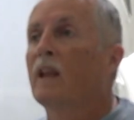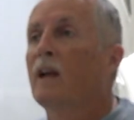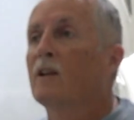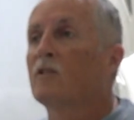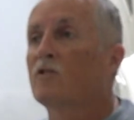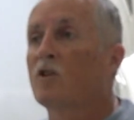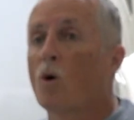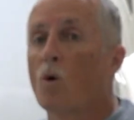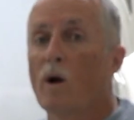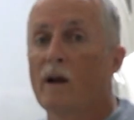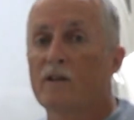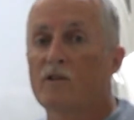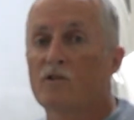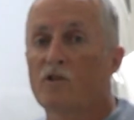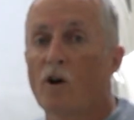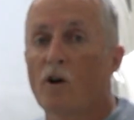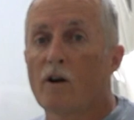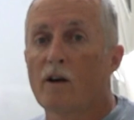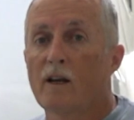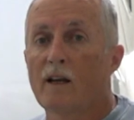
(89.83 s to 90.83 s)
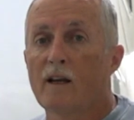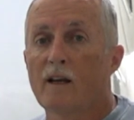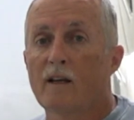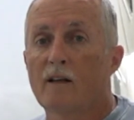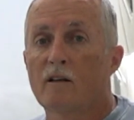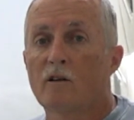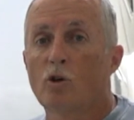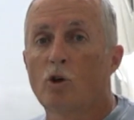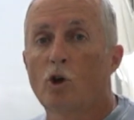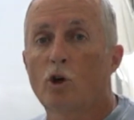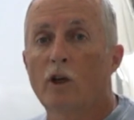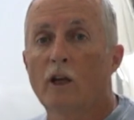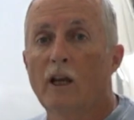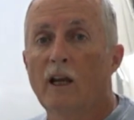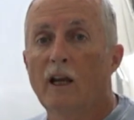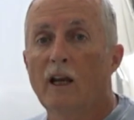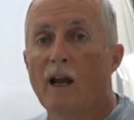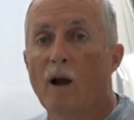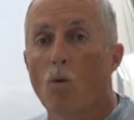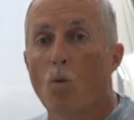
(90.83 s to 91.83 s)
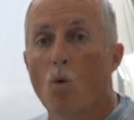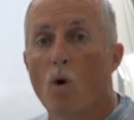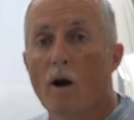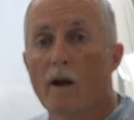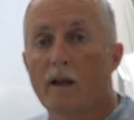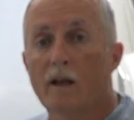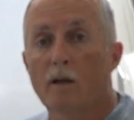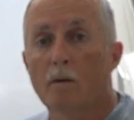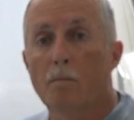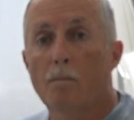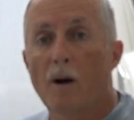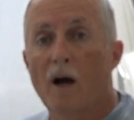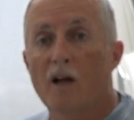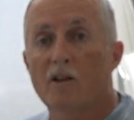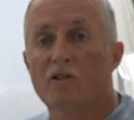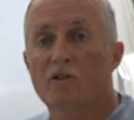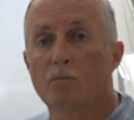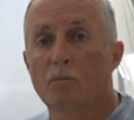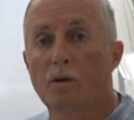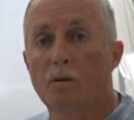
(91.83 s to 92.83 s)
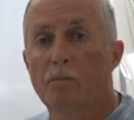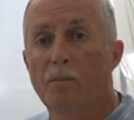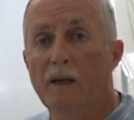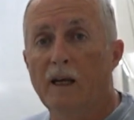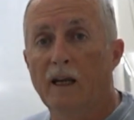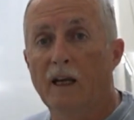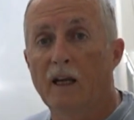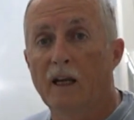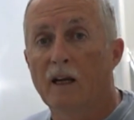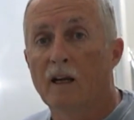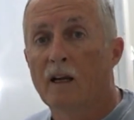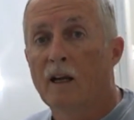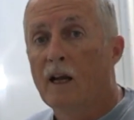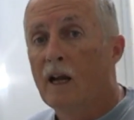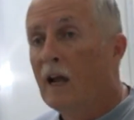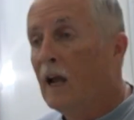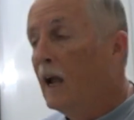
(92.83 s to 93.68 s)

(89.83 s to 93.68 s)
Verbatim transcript: So I started looking at what it could possibly be.